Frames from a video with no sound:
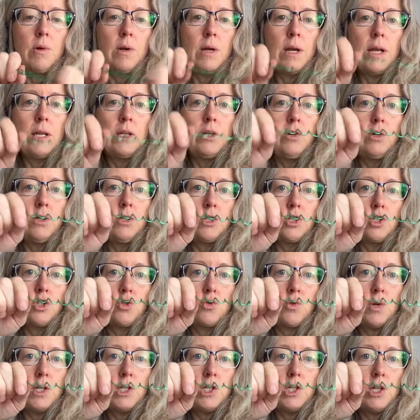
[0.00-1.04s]
And you can
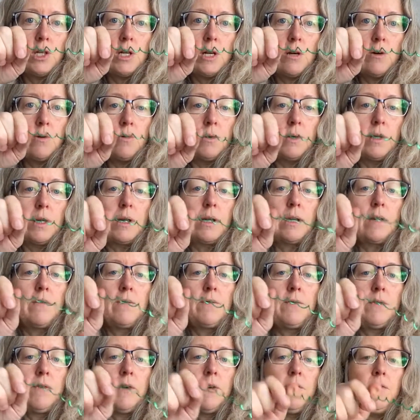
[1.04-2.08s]
stretch it out. Like
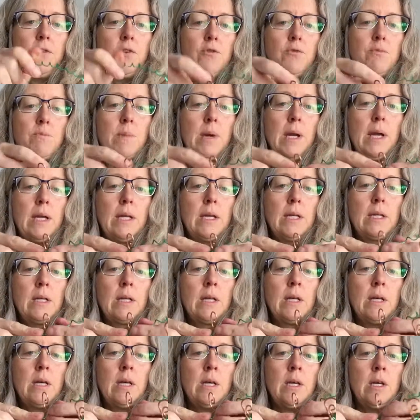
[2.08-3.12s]
if you've made it